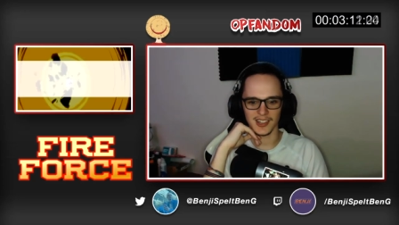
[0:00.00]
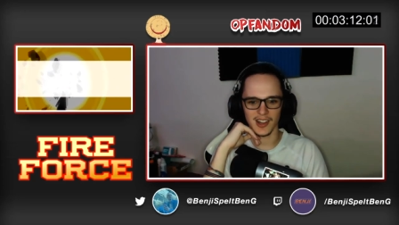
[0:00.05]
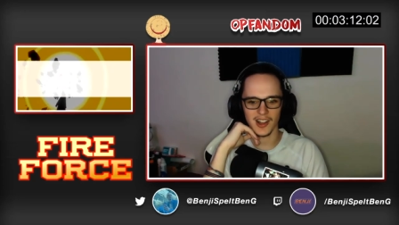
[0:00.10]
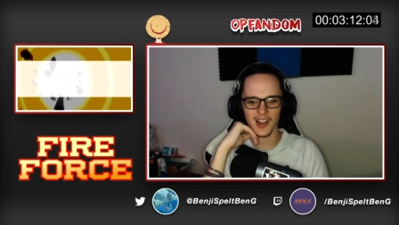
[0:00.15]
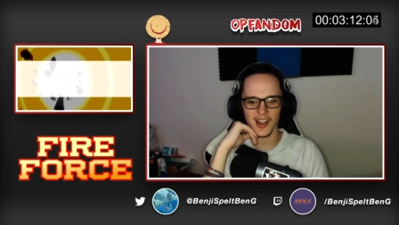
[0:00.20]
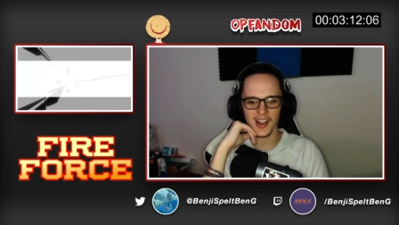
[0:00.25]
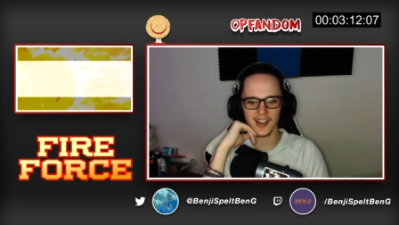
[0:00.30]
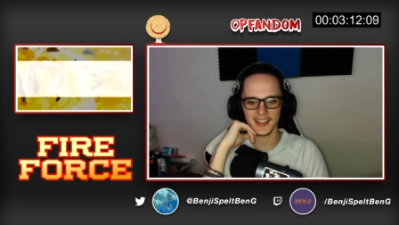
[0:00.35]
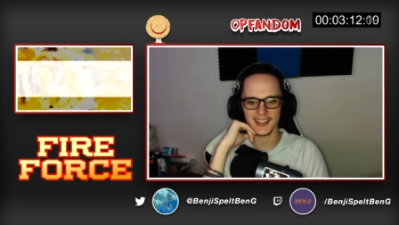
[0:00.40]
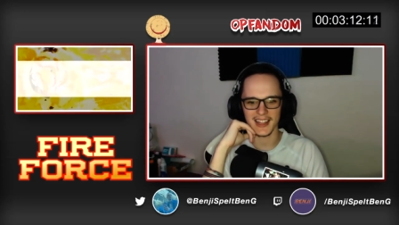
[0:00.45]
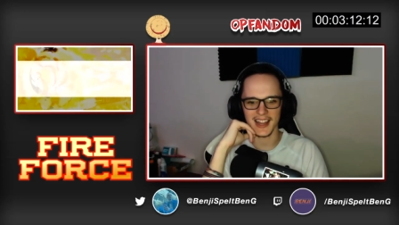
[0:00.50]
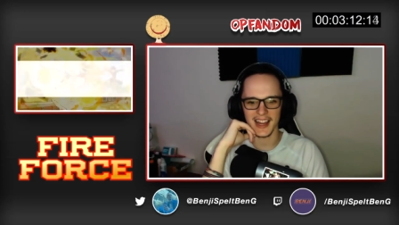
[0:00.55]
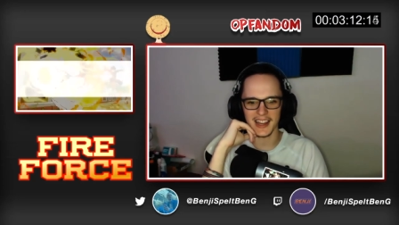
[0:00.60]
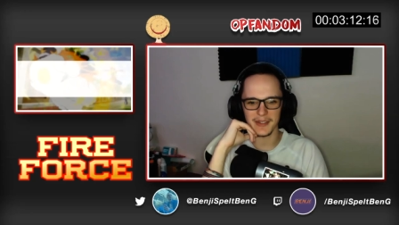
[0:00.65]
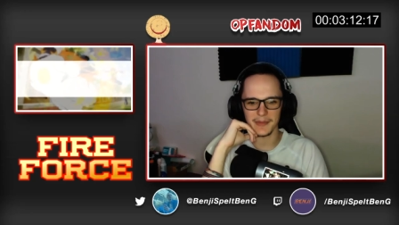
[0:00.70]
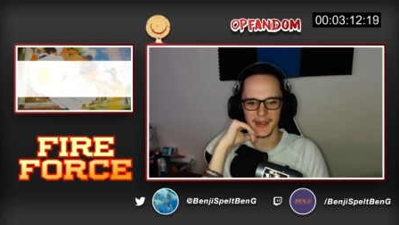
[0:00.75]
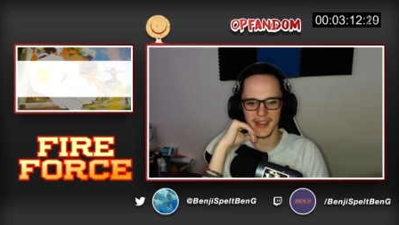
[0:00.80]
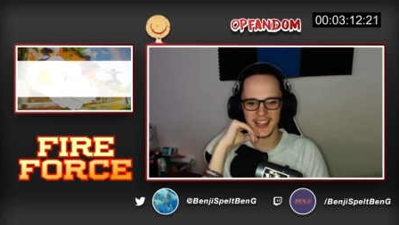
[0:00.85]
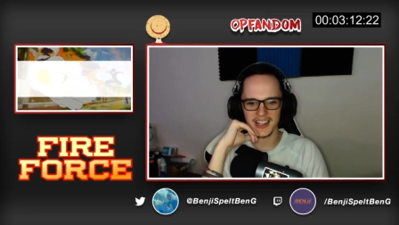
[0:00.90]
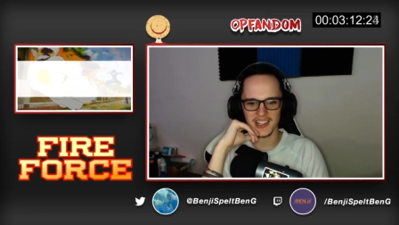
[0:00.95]
God, the
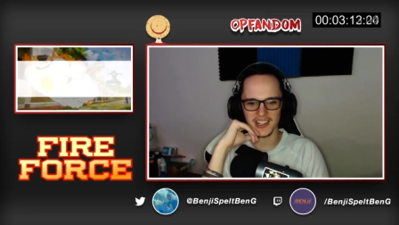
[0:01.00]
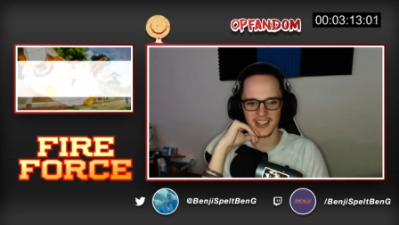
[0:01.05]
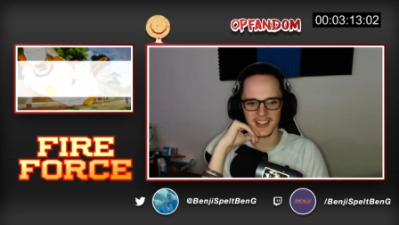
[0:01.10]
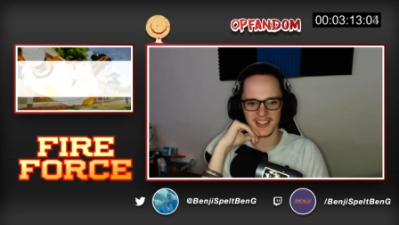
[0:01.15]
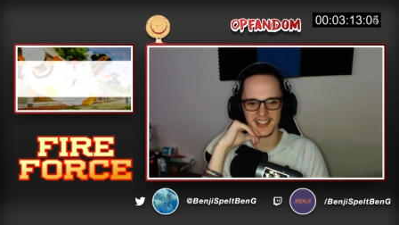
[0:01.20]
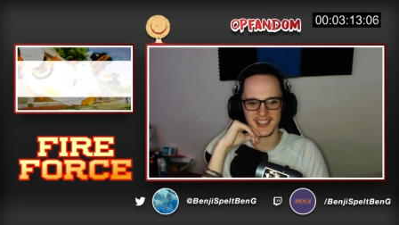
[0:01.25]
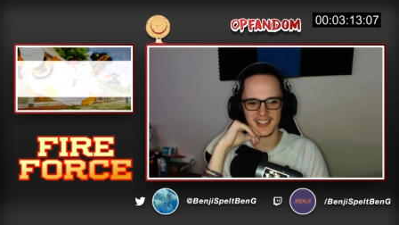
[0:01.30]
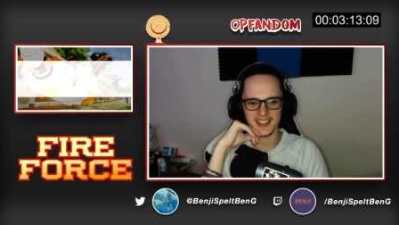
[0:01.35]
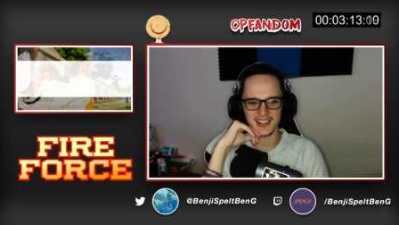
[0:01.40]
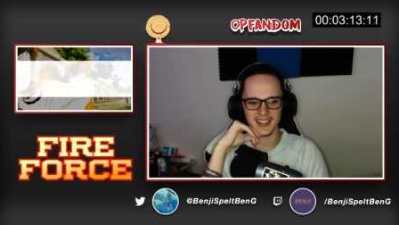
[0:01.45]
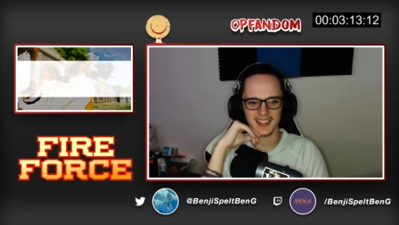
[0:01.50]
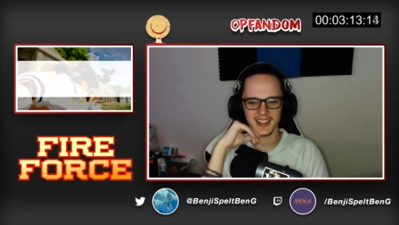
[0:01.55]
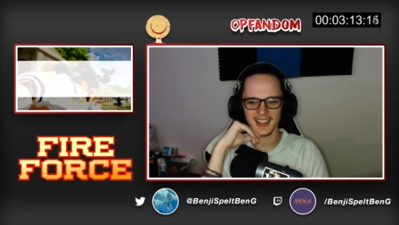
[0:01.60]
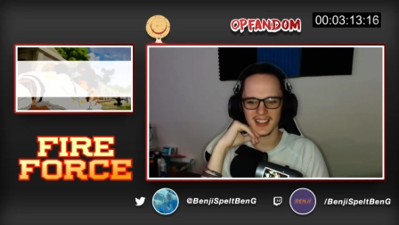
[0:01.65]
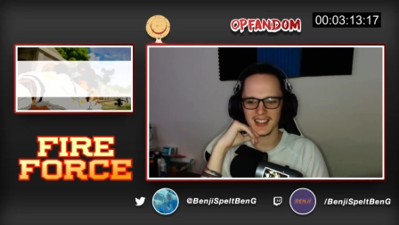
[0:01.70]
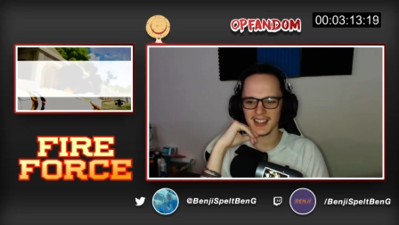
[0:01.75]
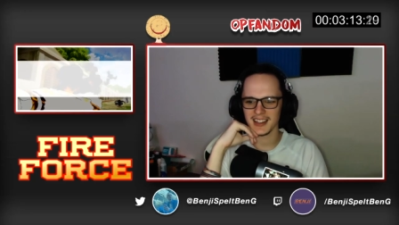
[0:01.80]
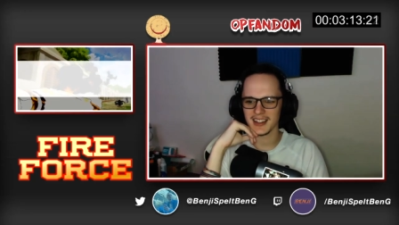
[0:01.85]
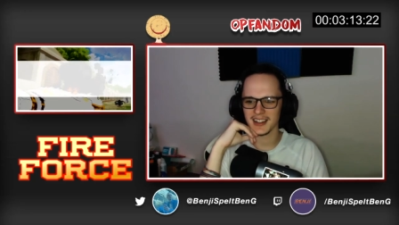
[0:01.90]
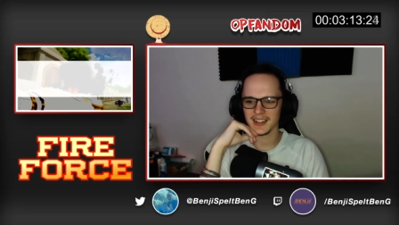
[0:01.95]
animation is
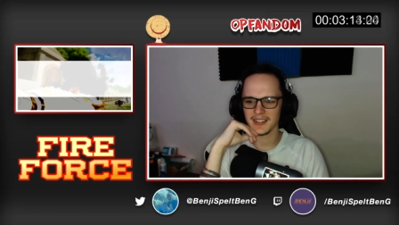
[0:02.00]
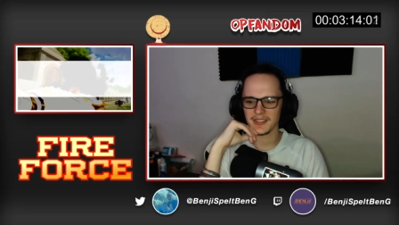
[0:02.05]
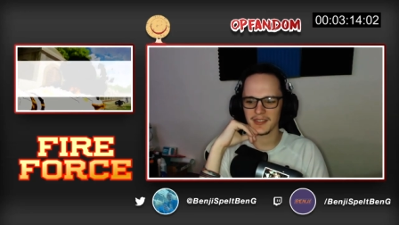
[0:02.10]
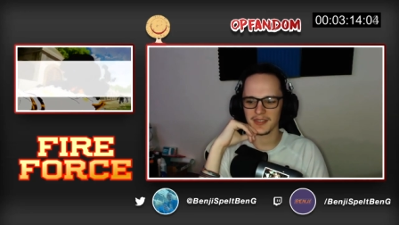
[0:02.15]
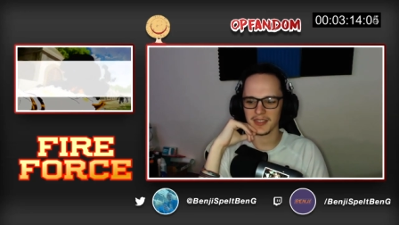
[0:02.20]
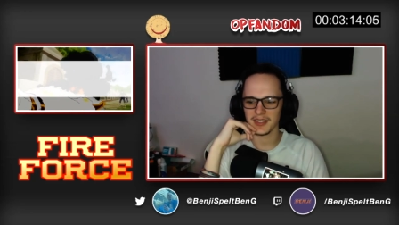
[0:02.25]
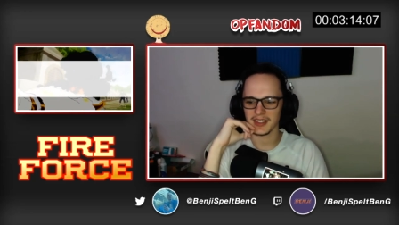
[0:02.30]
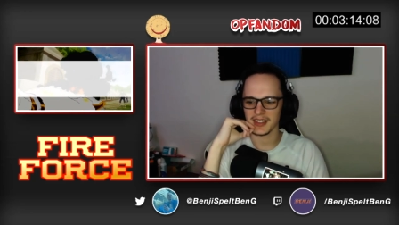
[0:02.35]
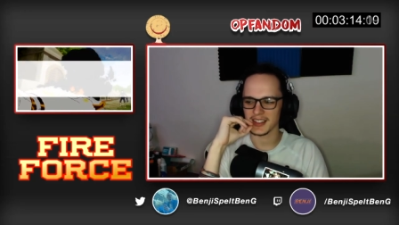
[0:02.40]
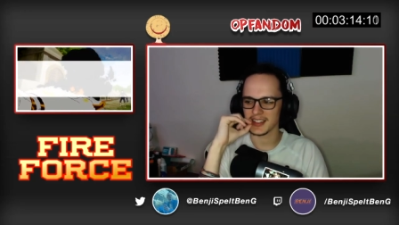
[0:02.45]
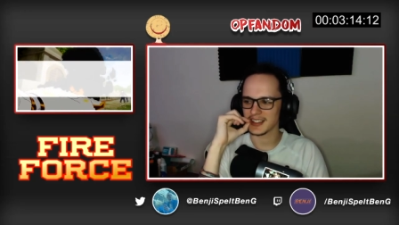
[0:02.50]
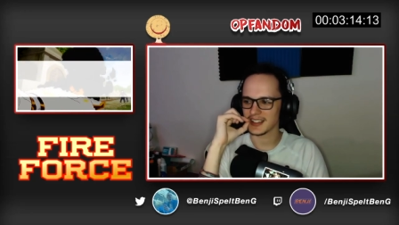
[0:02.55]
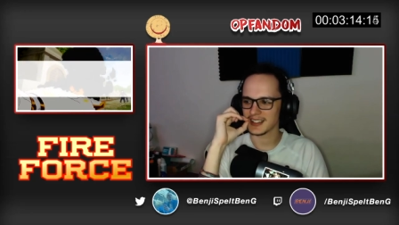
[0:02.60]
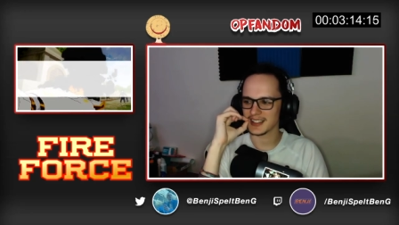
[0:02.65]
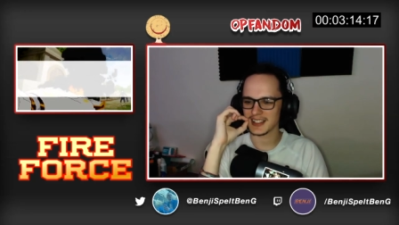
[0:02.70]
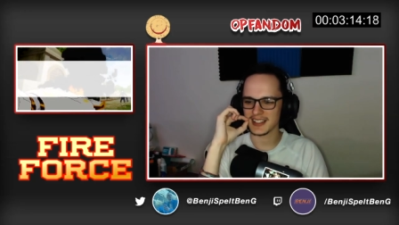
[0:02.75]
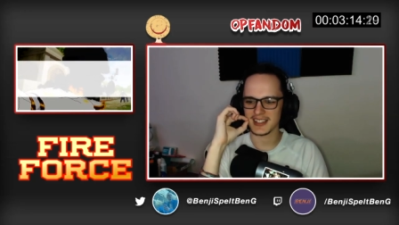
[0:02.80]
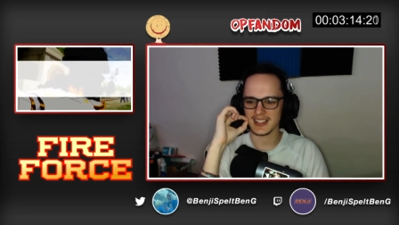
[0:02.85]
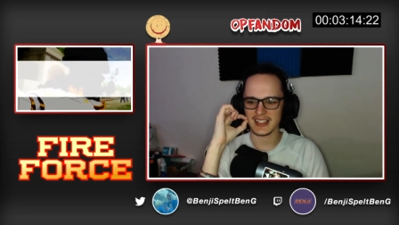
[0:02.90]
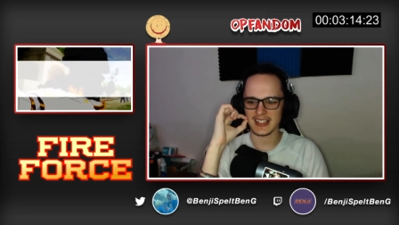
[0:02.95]

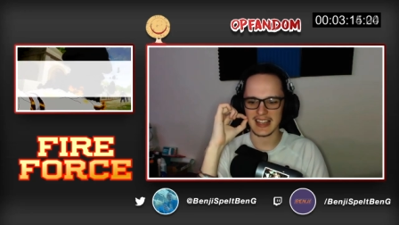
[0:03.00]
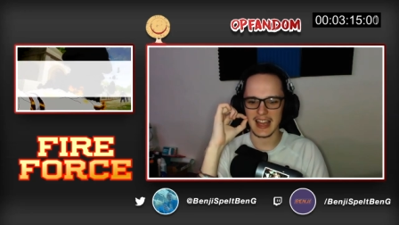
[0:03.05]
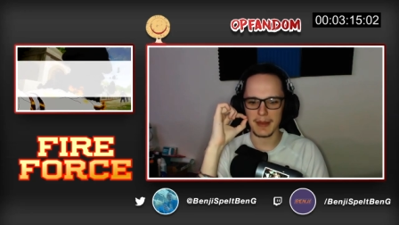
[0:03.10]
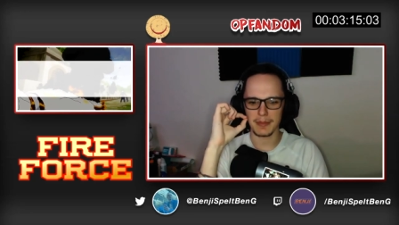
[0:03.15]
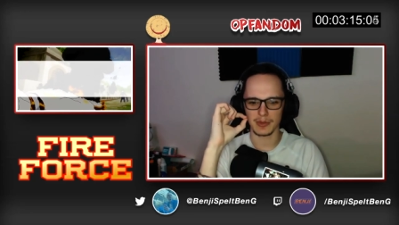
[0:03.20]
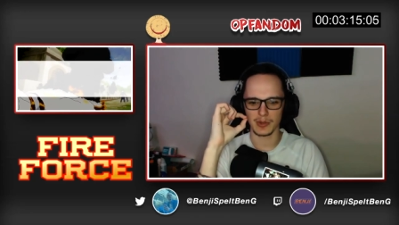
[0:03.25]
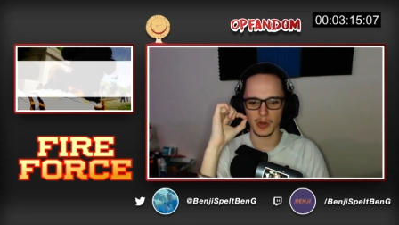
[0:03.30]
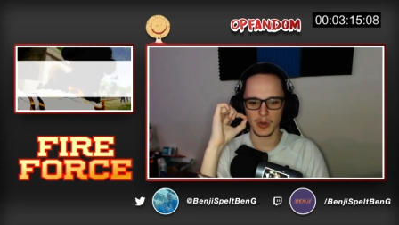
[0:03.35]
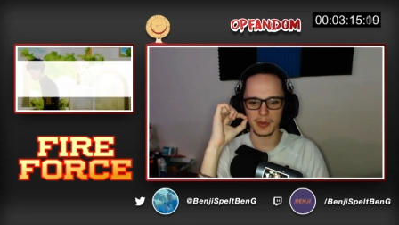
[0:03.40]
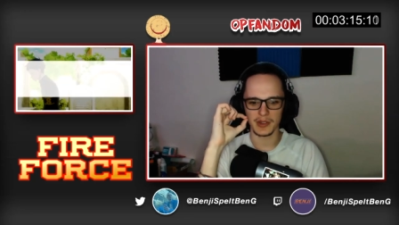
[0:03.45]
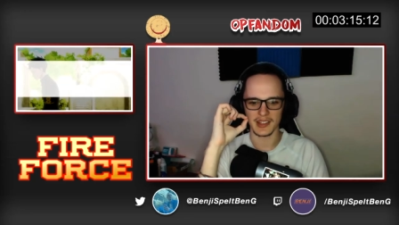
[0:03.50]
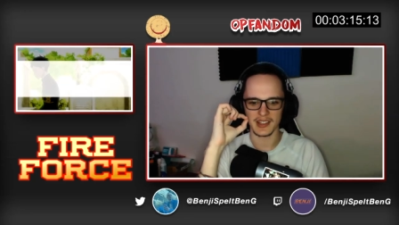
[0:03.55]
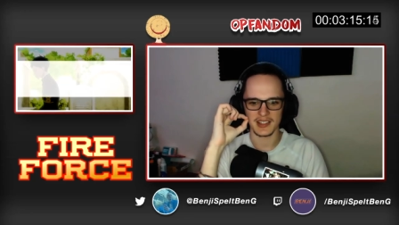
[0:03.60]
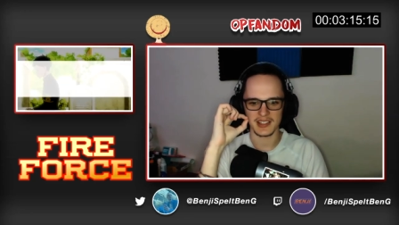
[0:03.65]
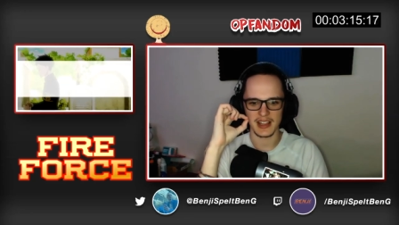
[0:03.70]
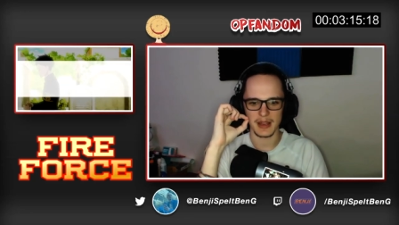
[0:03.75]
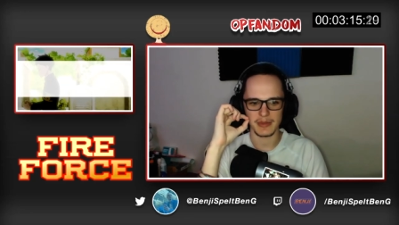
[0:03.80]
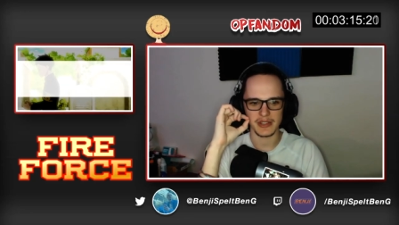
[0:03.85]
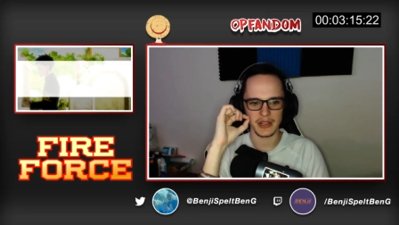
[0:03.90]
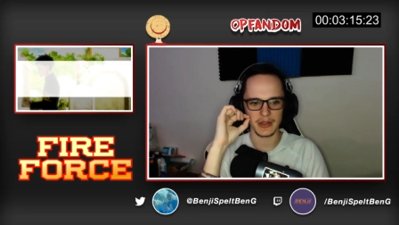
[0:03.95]
stepped up in
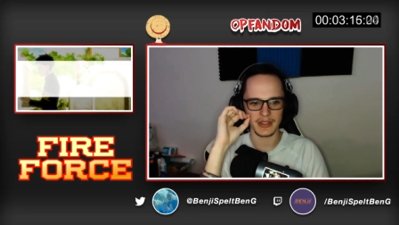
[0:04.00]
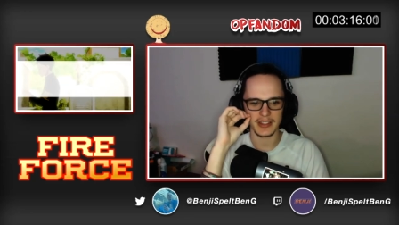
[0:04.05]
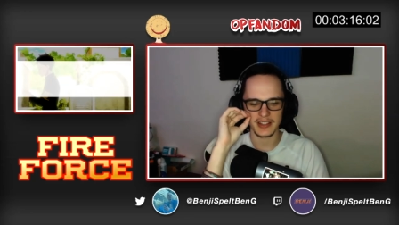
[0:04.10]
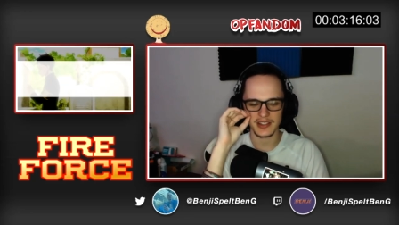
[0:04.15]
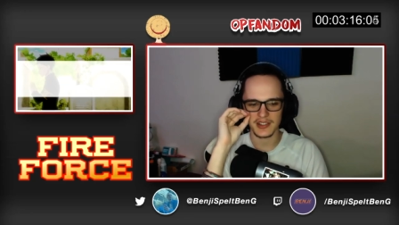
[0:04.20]
this episode.